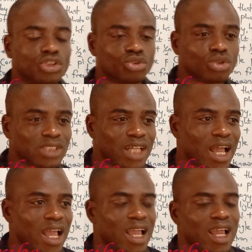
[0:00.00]
the
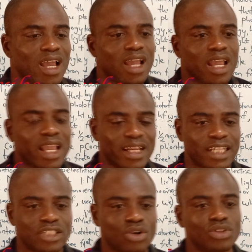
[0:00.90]
total
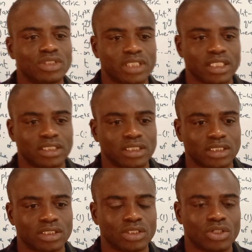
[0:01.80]
energy
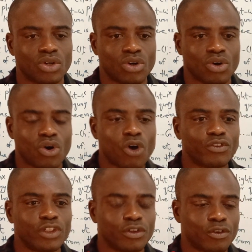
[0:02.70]
content
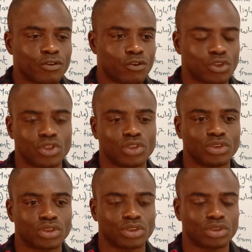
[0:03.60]
of the
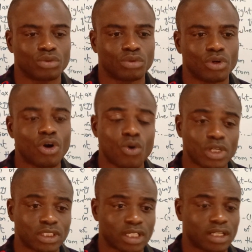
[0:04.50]
photons or
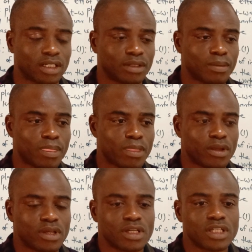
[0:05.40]
quanta
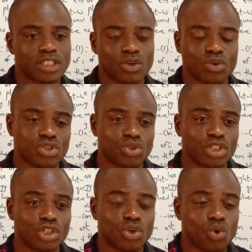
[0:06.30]
is equals to
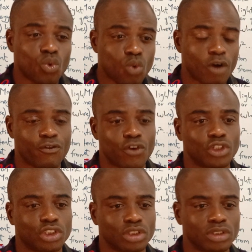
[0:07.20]
the work
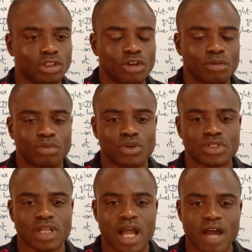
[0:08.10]
function
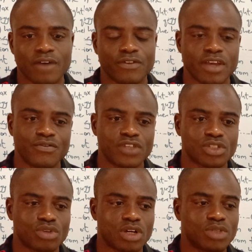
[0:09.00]
plus half mv
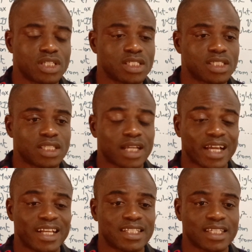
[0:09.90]
squared, which is
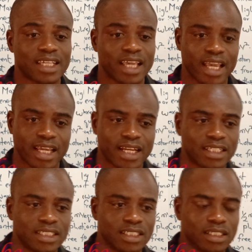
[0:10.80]
kinetic
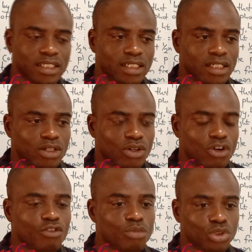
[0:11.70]
energy
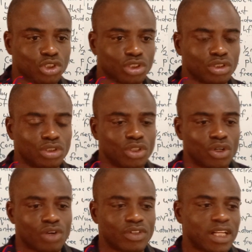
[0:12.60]
of motion
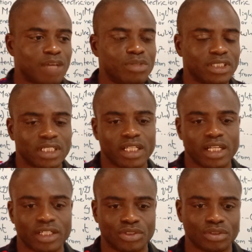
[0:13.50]
of the liberated
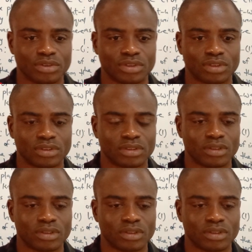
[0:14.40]
electrons.